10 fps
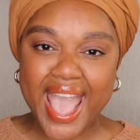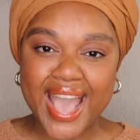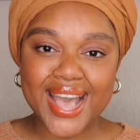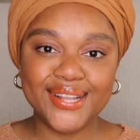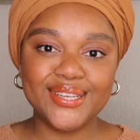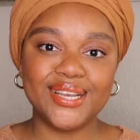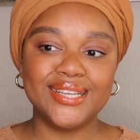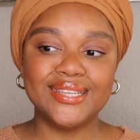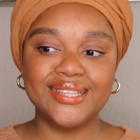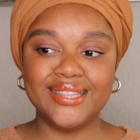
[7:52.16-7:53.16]
and
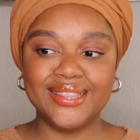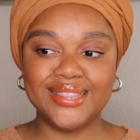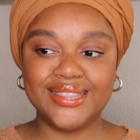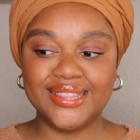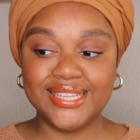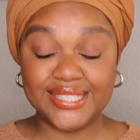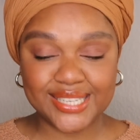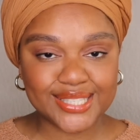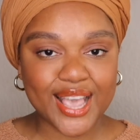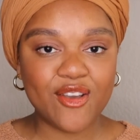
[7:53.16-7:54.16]
the
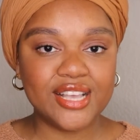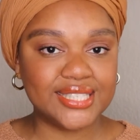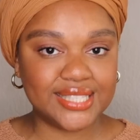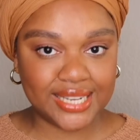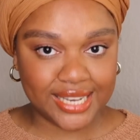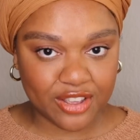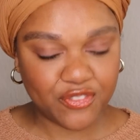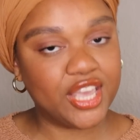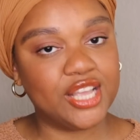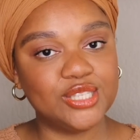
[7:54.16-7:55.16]
discount is
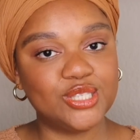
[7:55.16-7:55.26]
significant.